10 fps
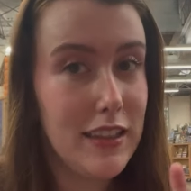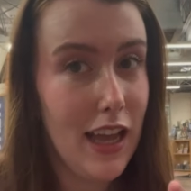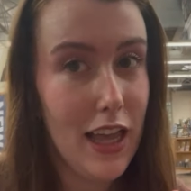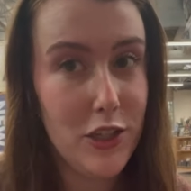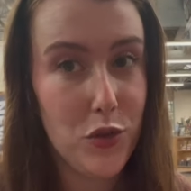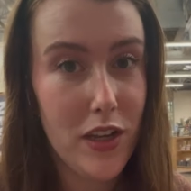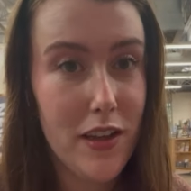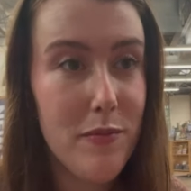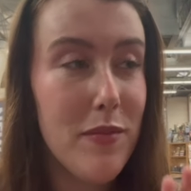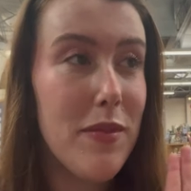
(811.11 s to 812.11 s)
I enjoyed
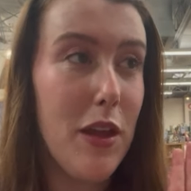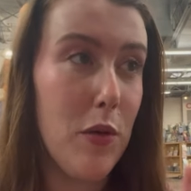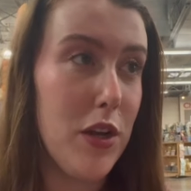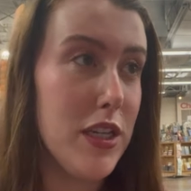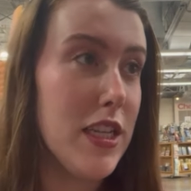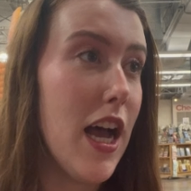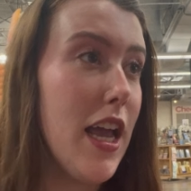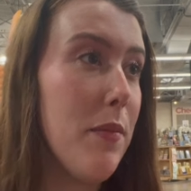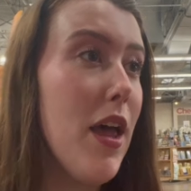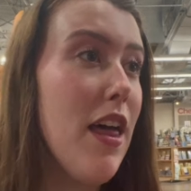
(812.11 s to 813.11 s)
them. They were a good
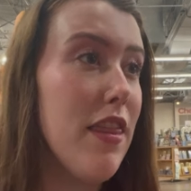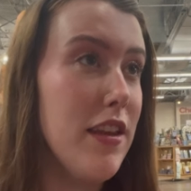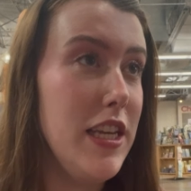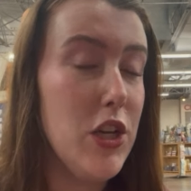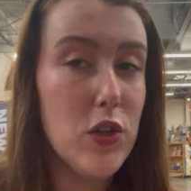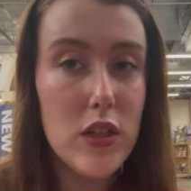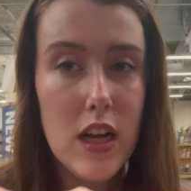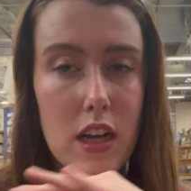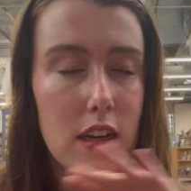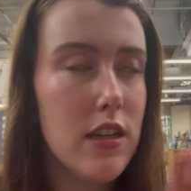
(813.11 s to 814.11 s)
time. The deal,
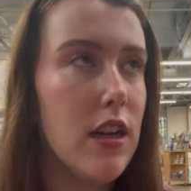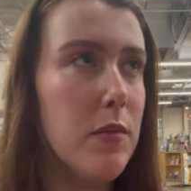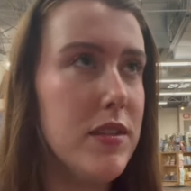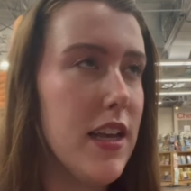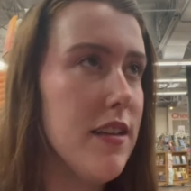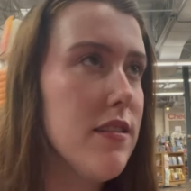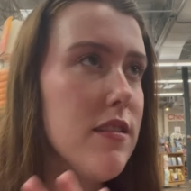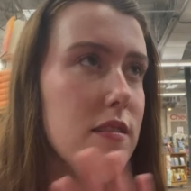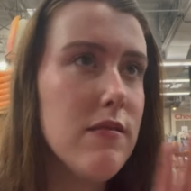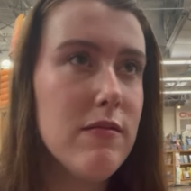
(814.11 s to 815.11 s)

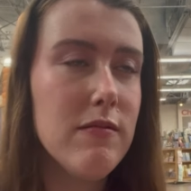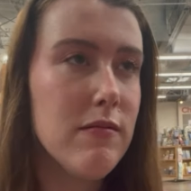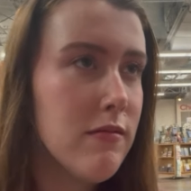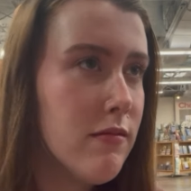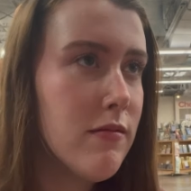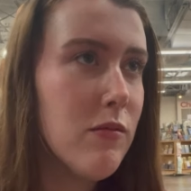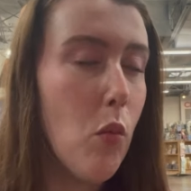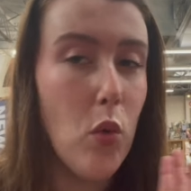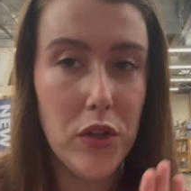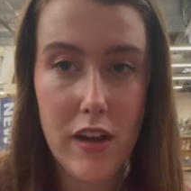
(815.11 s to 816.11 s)
obsessed.
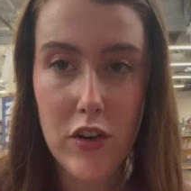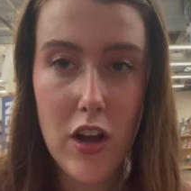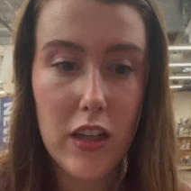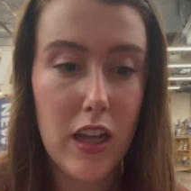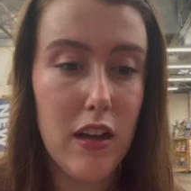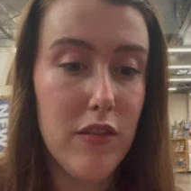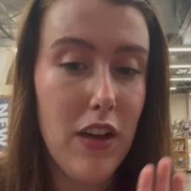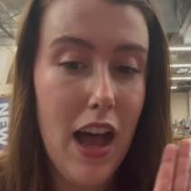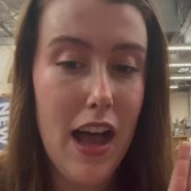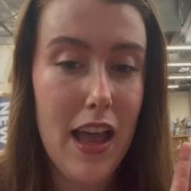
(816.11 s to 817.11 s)
Will never not love.
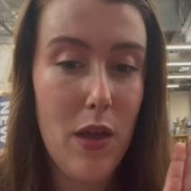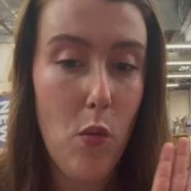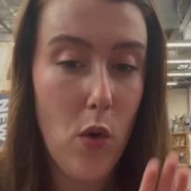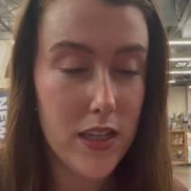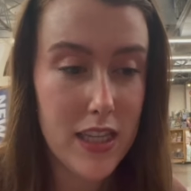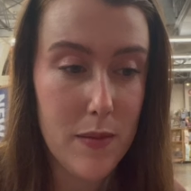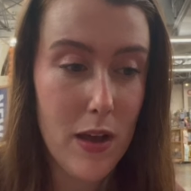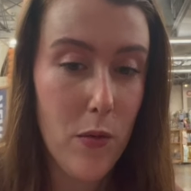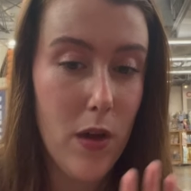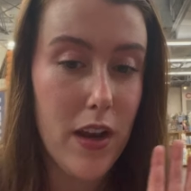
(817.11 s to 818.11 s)
I want to keep
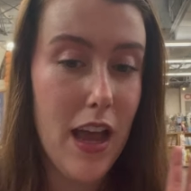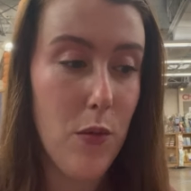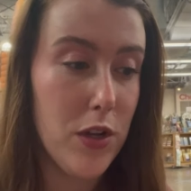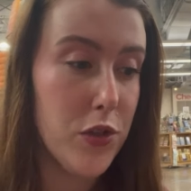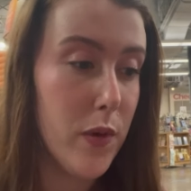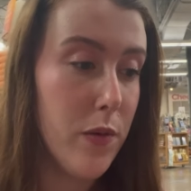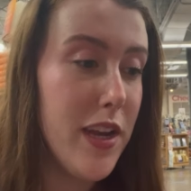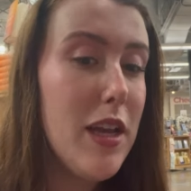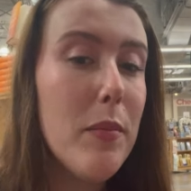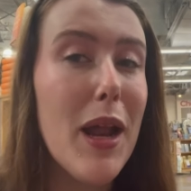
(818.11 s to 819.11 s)
that one. I want to reread
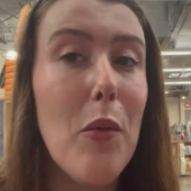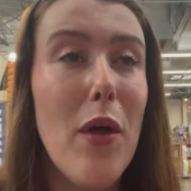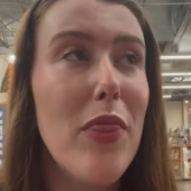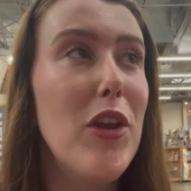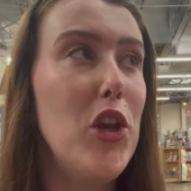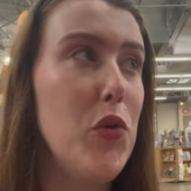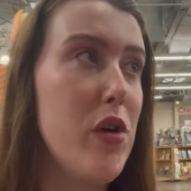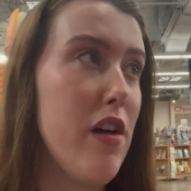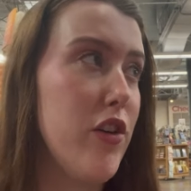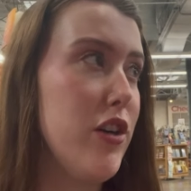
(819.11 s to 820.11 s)
it, but I want the new
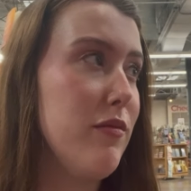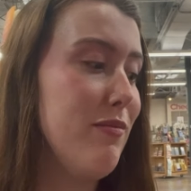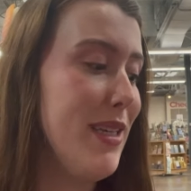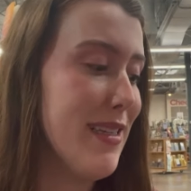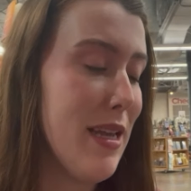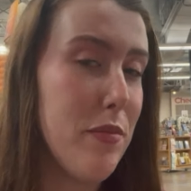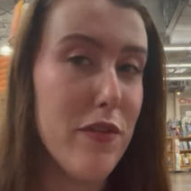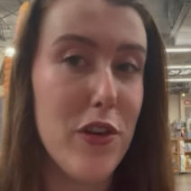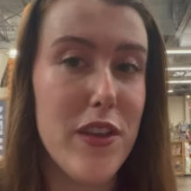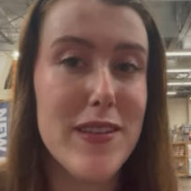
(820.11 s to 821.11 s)
cover because I
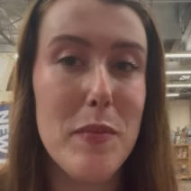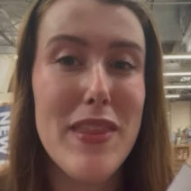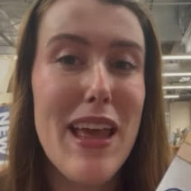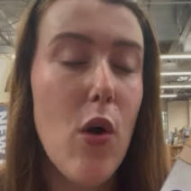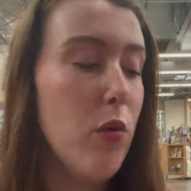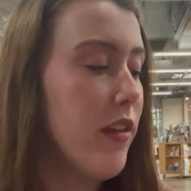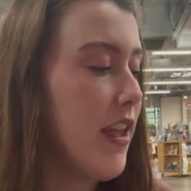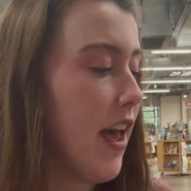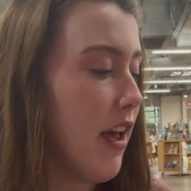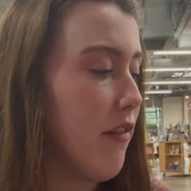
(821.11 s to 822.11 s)
prefer these. But they only
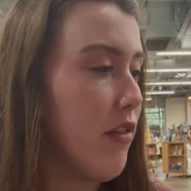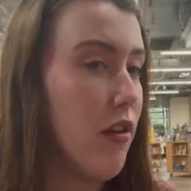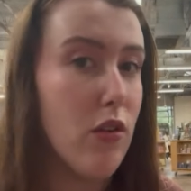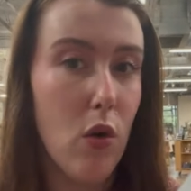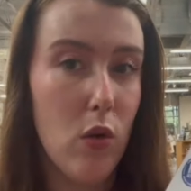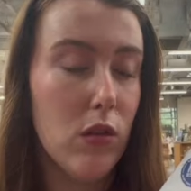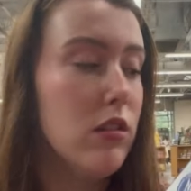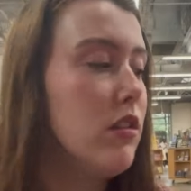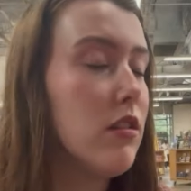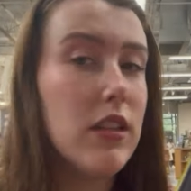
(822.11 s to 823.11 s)
have the goal
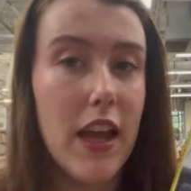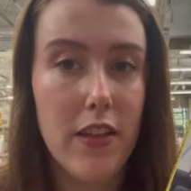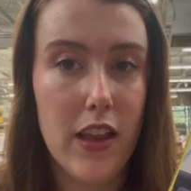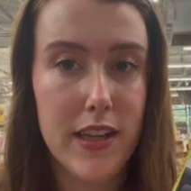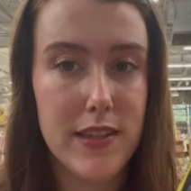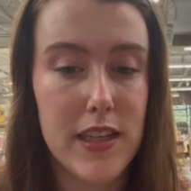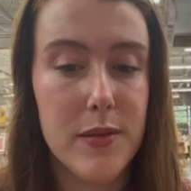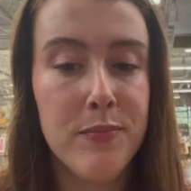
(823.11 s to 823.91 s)
and the legacy.